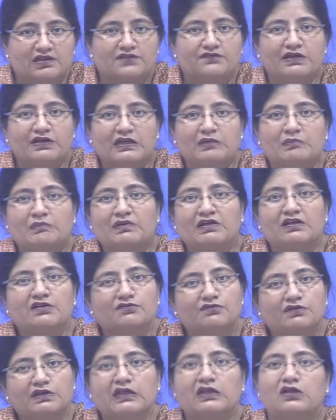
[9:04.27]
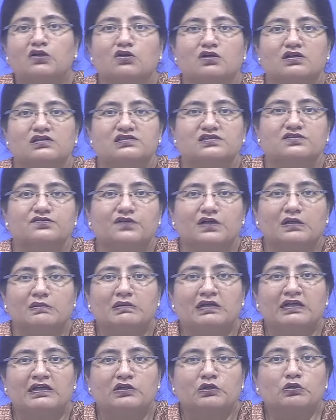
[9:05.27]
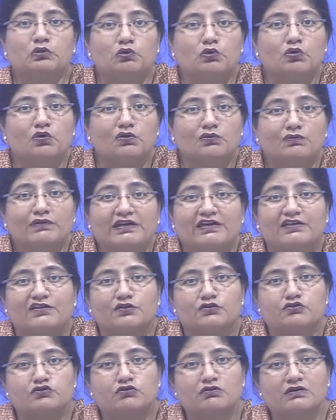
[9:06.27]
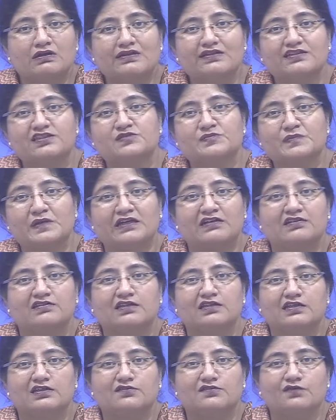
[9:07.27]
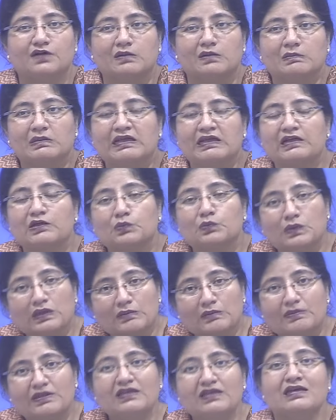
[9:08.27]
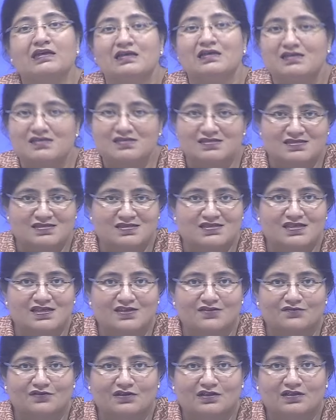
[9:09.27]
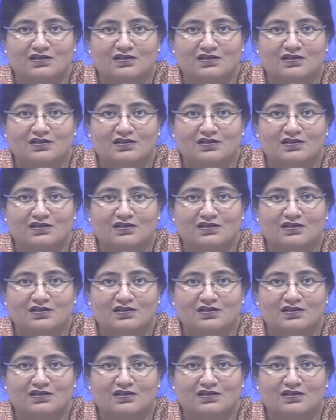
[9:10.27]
Development will cause the farmland to go away. You shouldn't expect that the farmland will be saved.